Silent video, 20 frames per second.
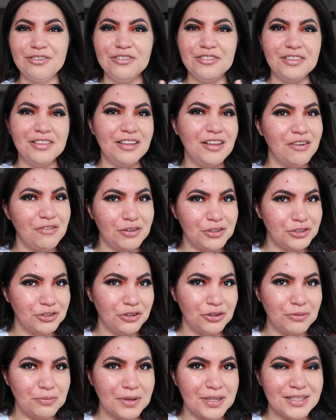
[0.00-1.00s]
could never show
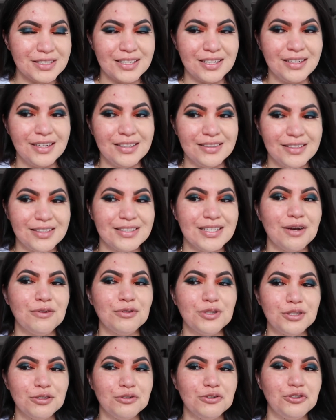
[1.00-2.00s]
you my skin like this. I
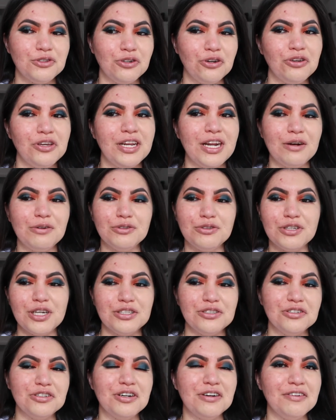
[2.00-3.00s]
will still show you and I would try
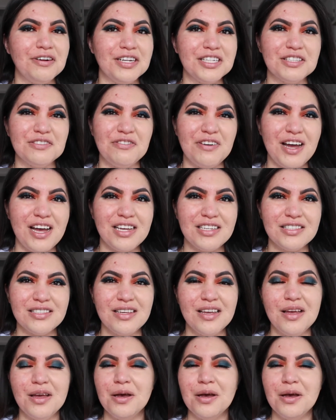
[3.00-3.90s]
to cover as fast.